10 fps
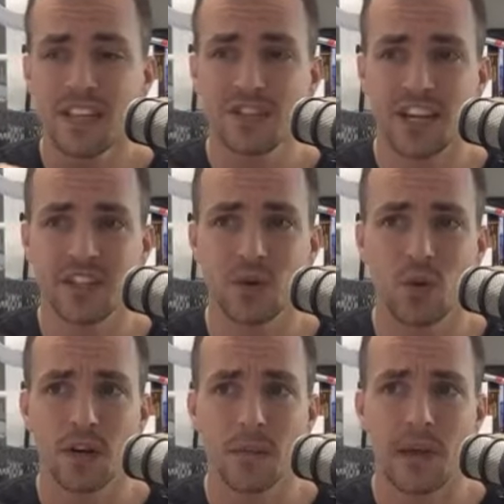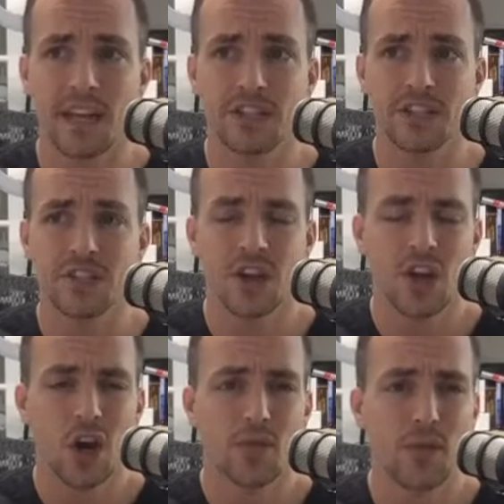Jason Hornig manages
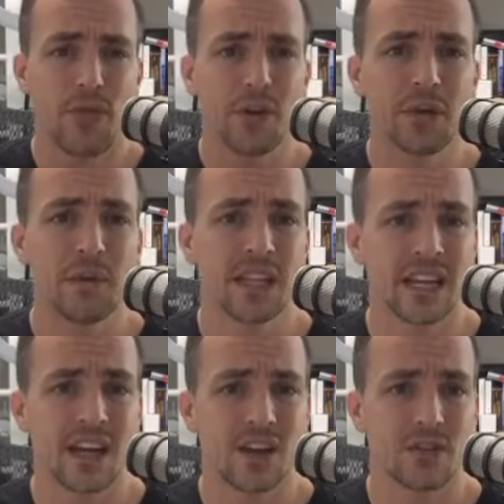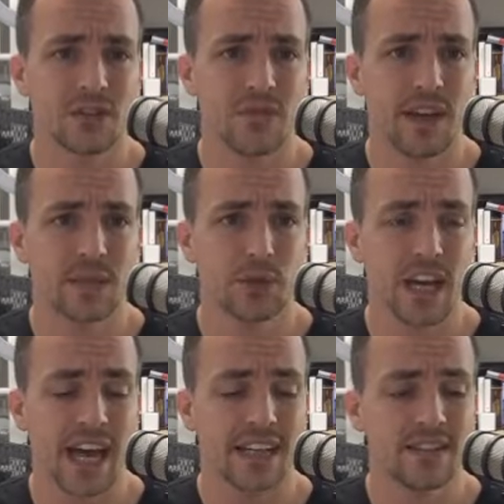over $30 million in Facebook
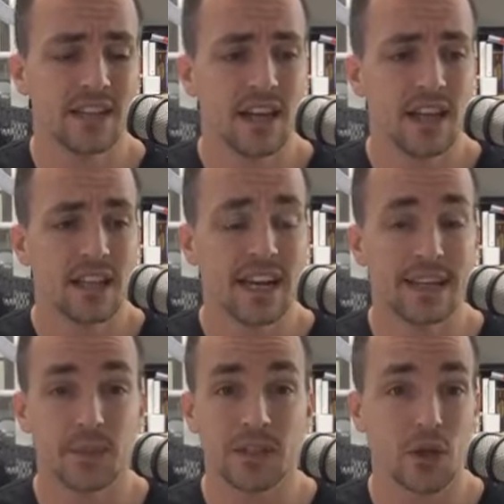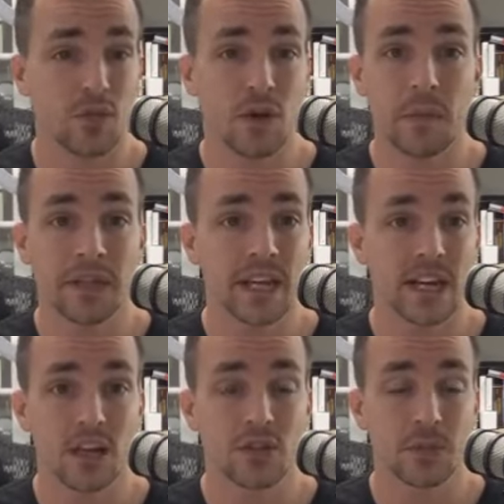ads. The guy spends over $1 million
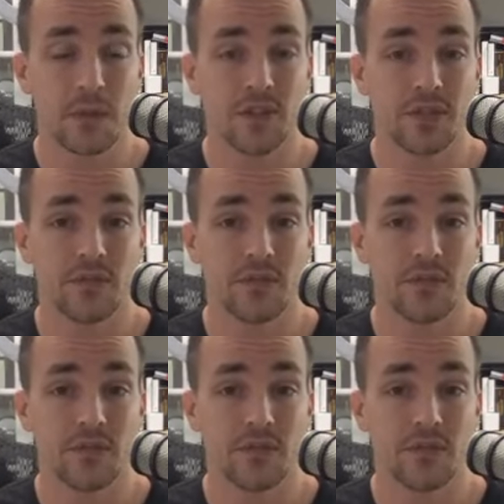a month in